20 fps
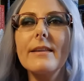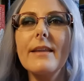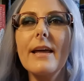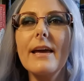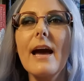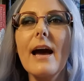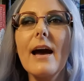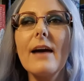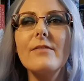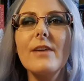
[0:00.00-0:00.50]
they
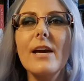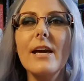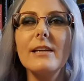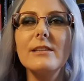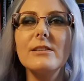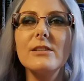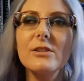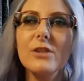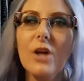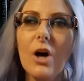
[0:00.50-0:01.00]
have a
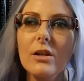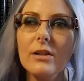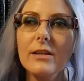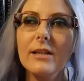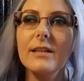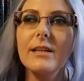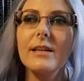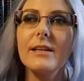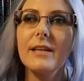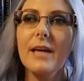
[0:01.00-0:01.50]

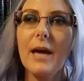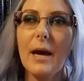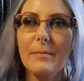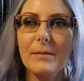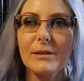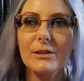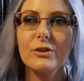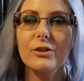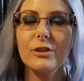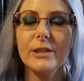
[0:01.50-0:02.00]
solid
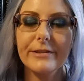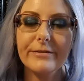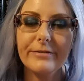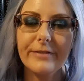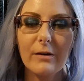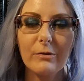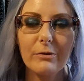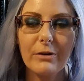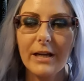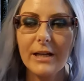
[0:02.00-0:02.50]
chemistry
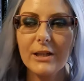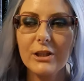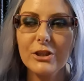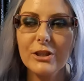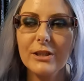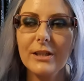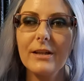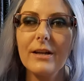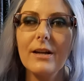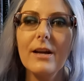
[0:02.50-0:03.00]

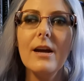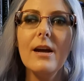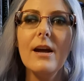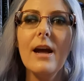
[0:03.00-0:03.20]
foundation.